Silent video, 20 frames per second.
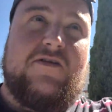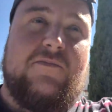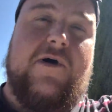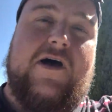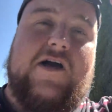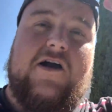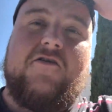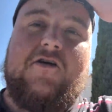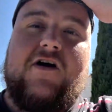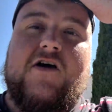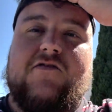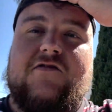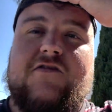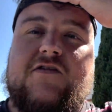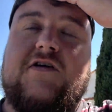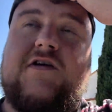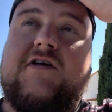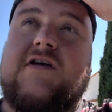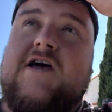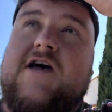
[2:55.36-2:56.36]
background.
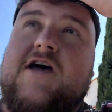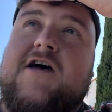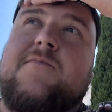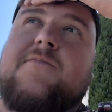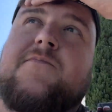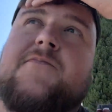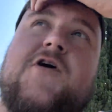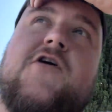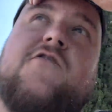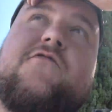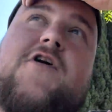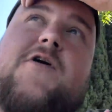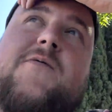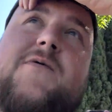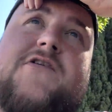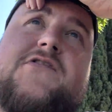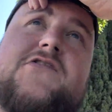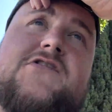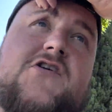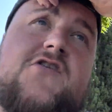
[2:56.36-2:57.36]
Hopefully I'll be
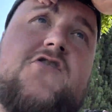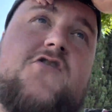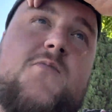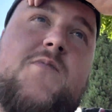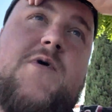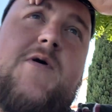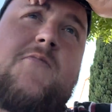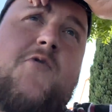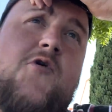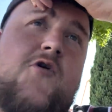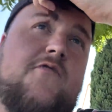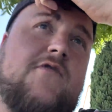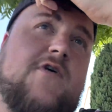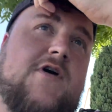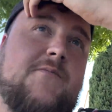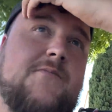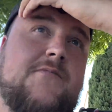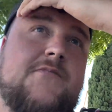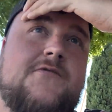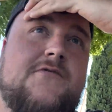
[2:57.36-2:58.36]
able to show you a bit more of
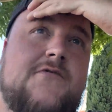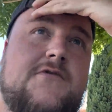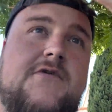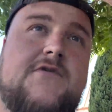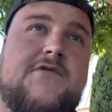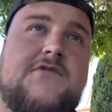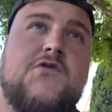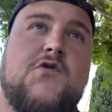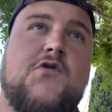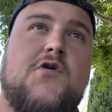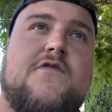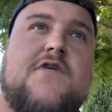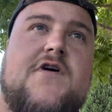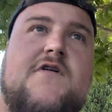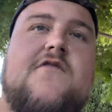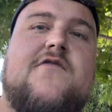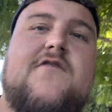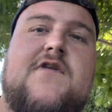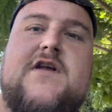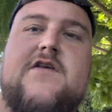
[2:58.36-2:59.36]
them sort of
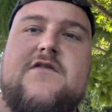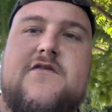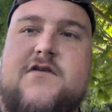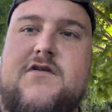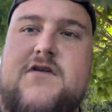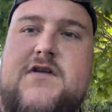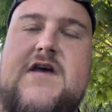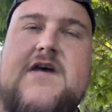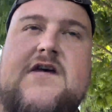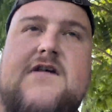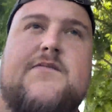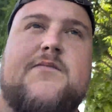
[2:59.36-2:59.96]
over the next few days,